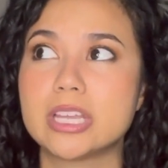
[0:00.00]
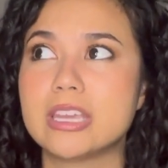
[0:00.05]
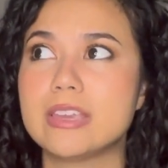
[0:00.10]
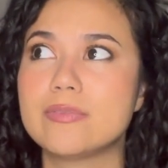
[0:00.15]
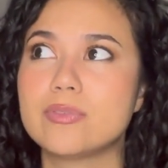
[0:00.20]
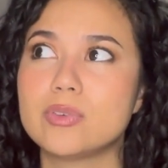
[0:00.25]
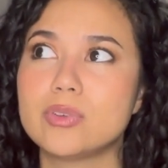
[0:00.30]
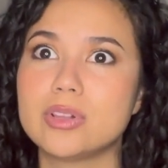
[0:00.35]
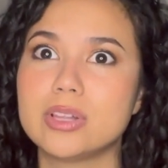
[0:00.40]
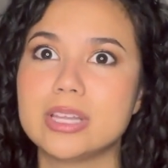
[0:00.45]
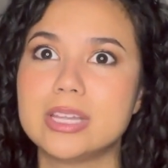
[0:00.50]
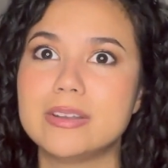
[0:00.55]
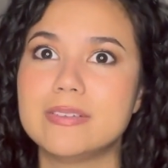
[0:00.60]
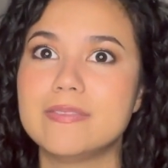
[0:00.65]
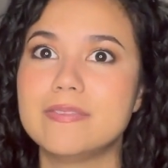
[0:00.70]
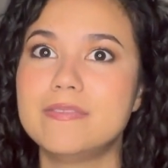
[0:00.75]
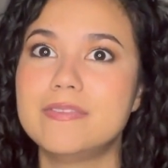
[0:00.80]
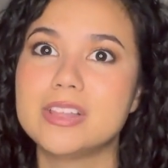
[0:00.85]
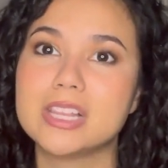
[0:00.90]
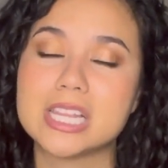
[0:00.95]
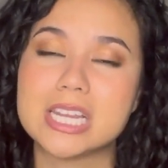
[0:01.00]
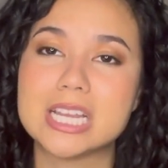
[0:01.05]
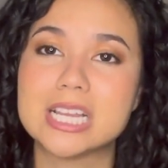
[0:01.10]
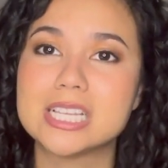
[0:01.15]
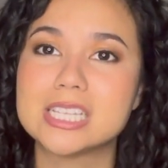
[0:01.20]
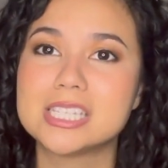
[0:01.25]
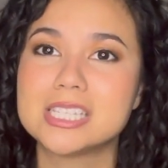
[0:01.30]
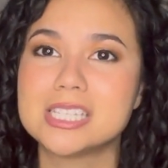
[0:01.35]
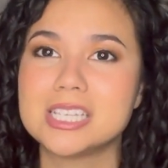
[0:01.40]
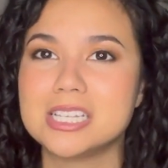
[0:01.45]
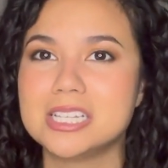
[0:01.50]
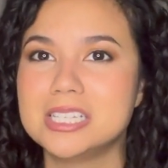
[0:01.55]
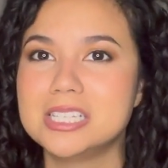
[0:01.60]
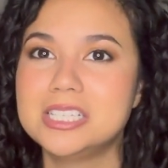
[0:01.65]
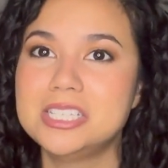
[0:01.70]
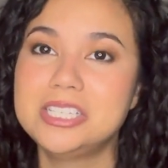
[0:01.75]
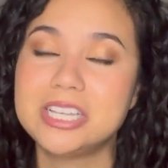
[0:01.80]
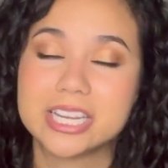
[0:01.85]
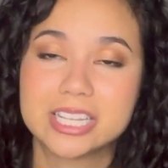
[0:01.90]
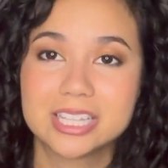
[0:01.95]
evil and villainous
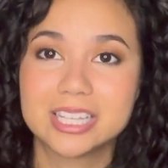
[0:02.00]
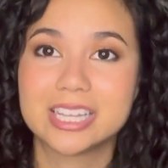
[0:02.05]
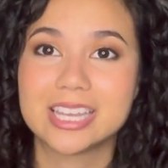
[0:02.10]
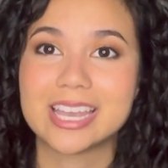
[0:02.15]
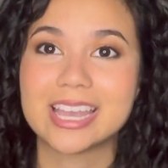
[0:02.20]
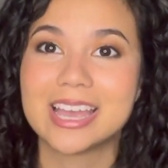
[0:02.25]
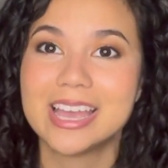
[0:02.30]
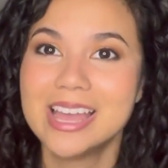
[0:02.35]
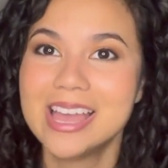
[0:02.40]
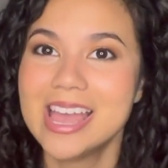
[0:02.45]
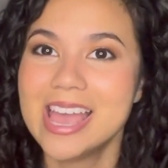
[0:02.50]
and deadly.